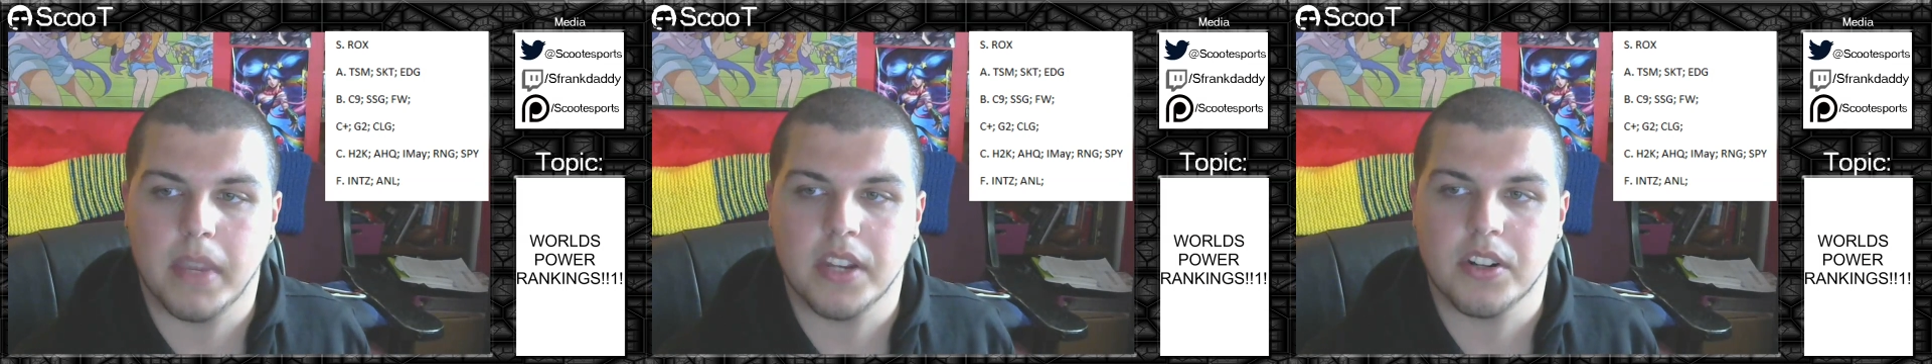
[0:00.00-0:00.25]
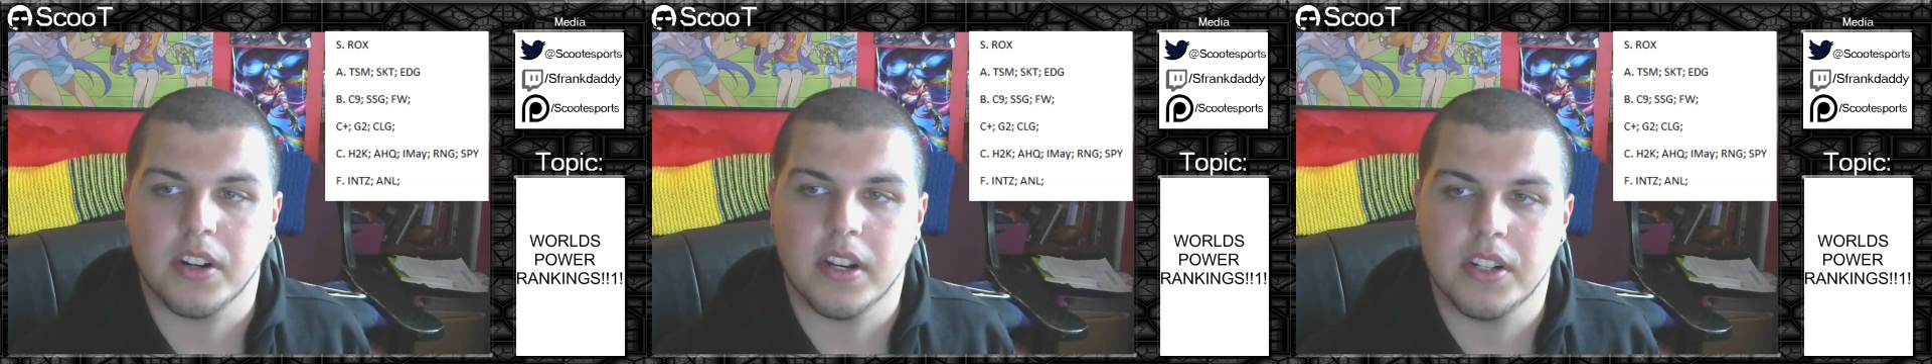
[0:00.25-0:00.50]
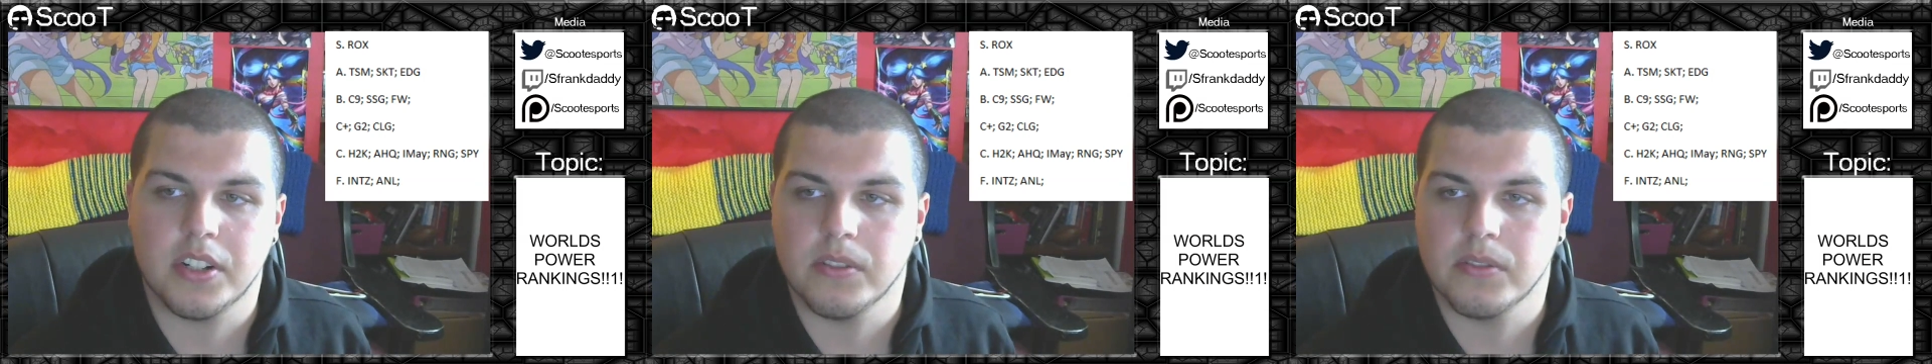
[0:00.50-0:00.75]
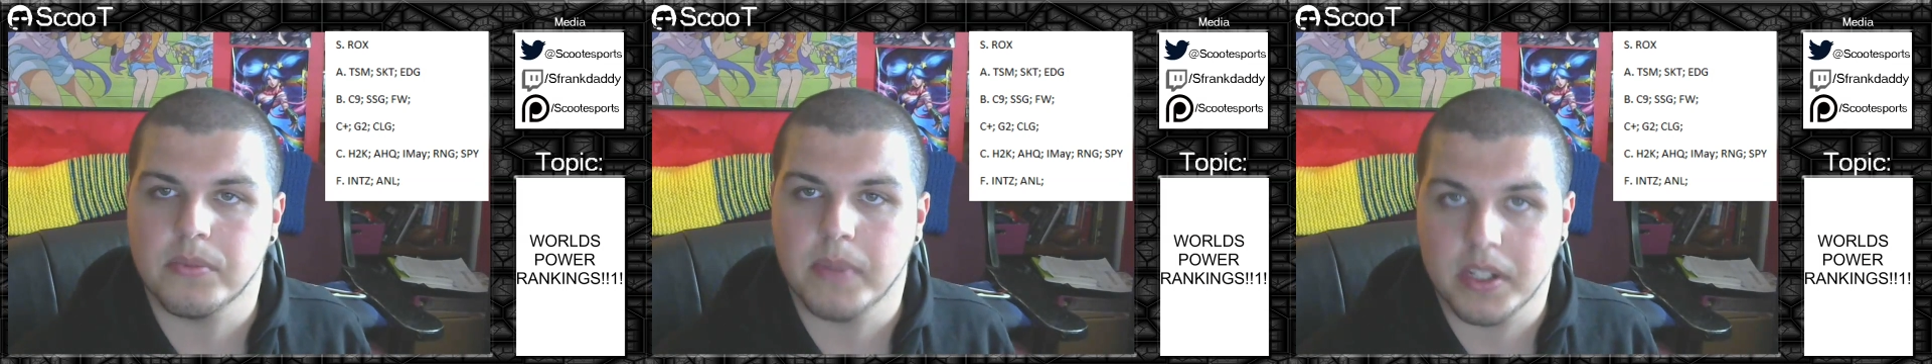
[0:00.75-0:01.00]
major
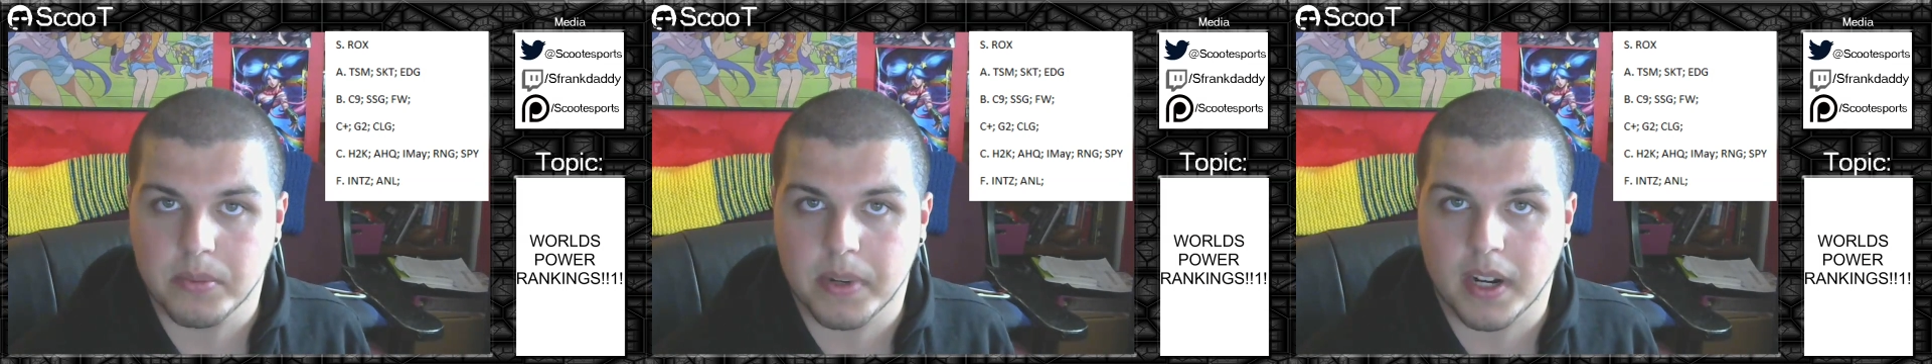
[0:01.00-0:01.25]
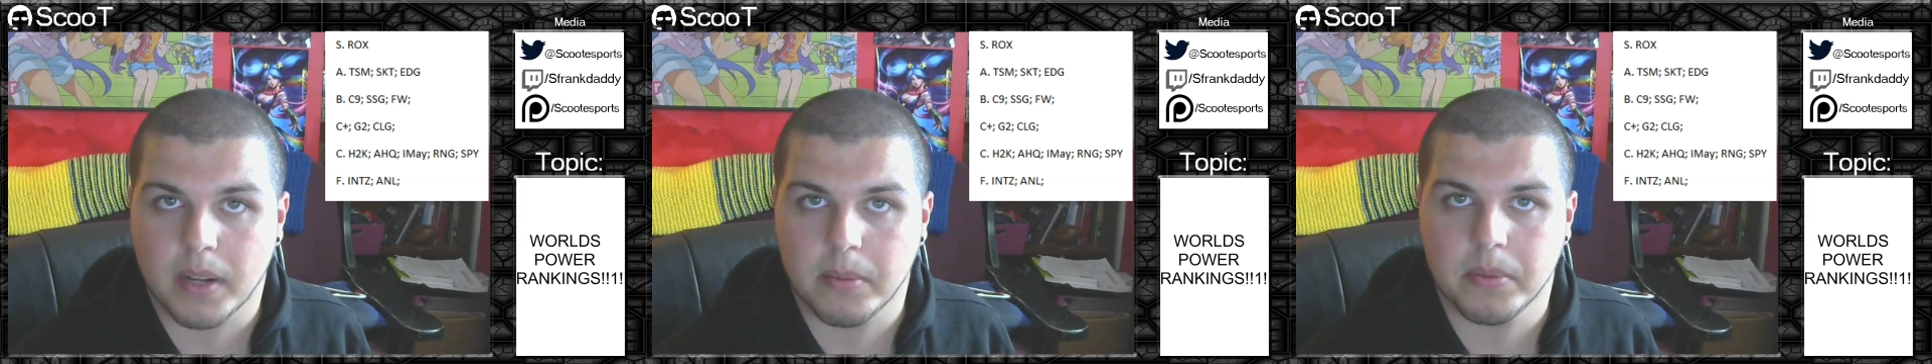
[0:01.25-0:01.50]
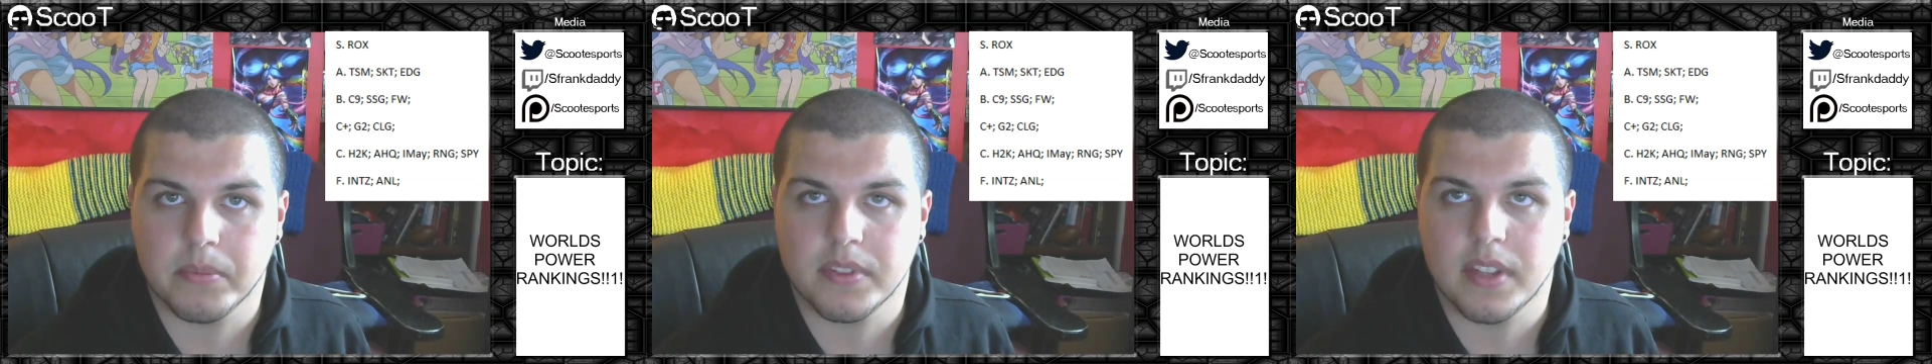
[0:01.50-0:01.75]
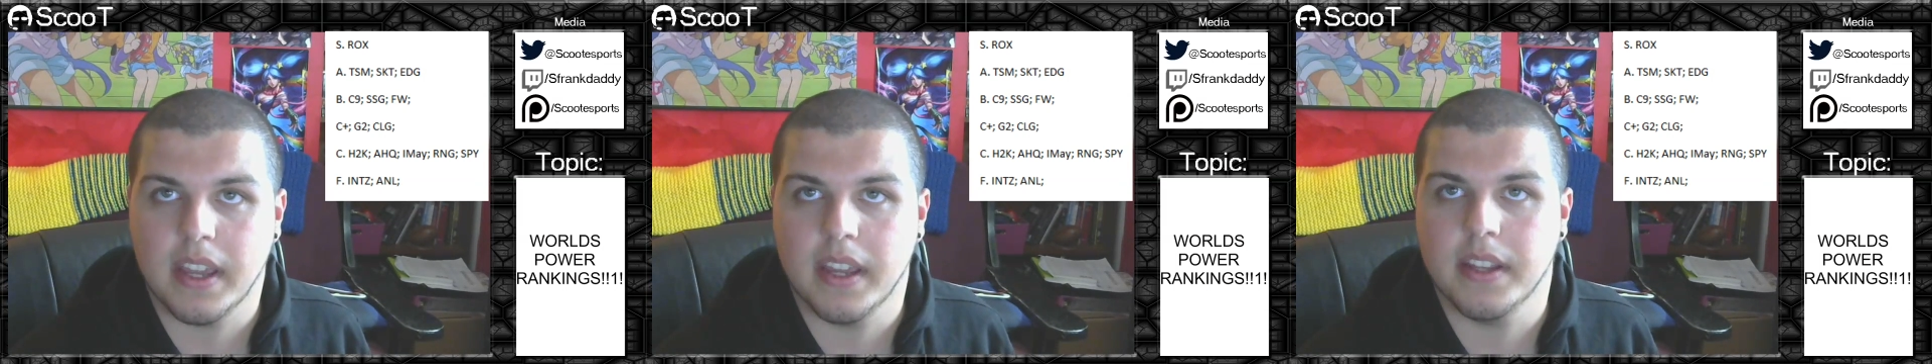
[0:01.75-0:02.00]
issues, major
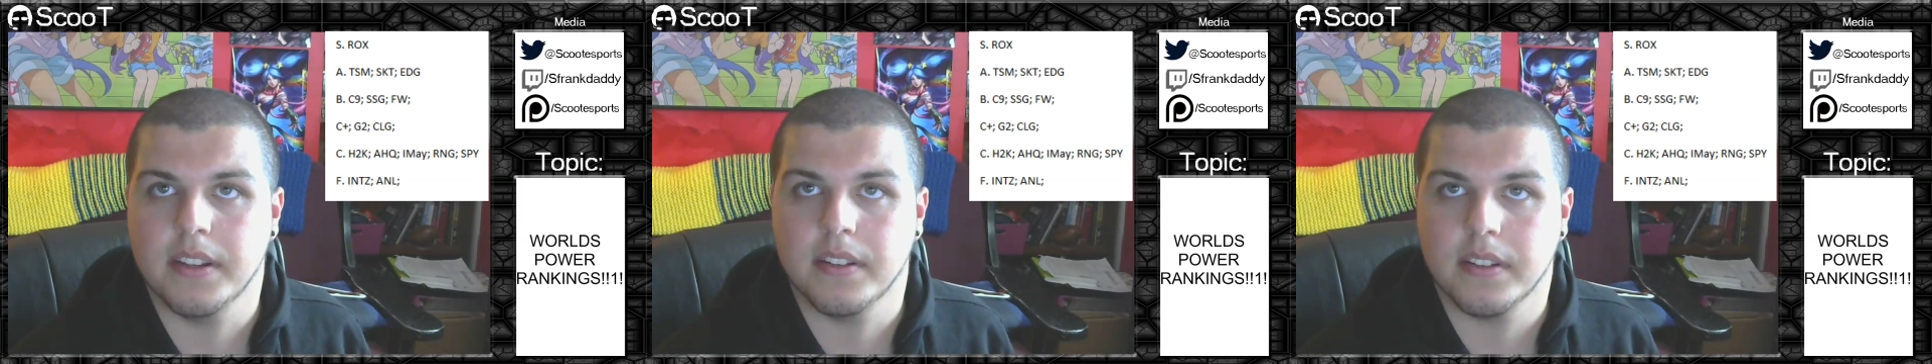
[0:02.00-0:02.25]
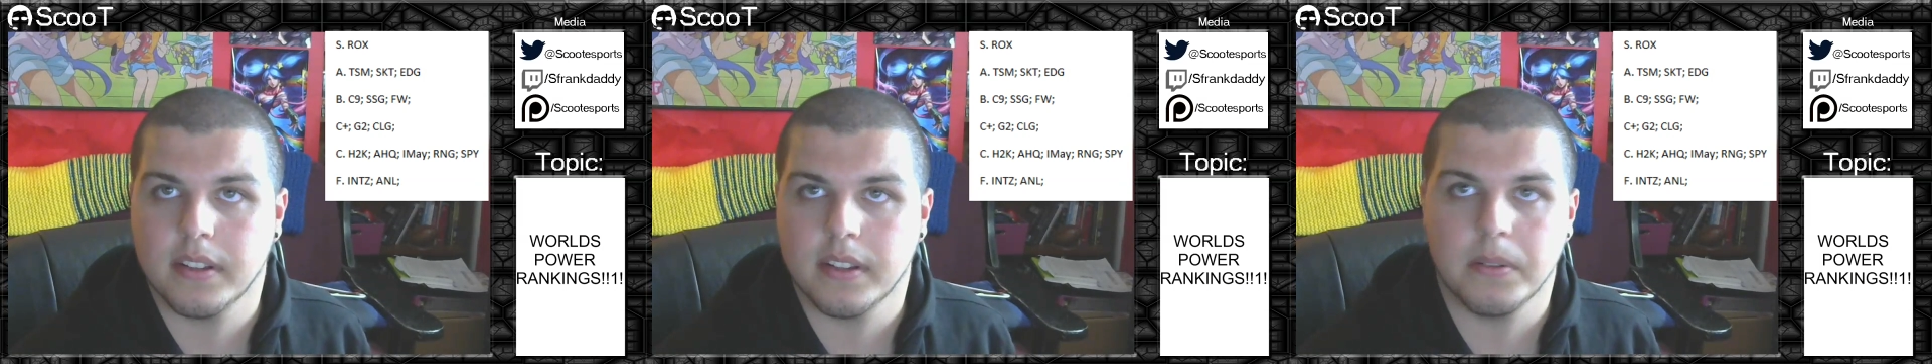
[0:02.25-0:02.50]
problems, and